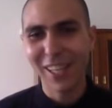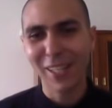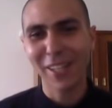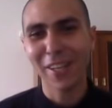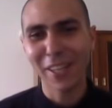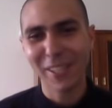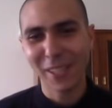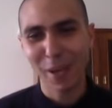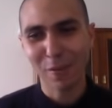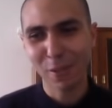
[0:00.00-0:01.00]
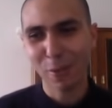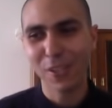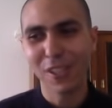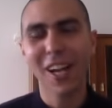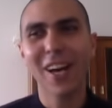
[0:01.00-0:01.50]
got arrested
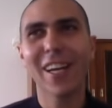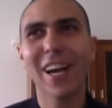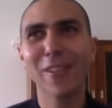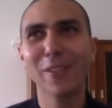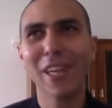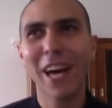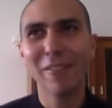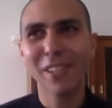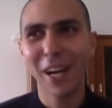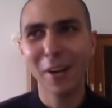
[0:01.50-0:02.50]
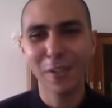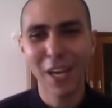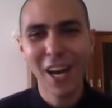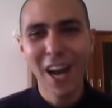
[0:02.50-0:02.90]
afterwards. Like, I don't have a doubt.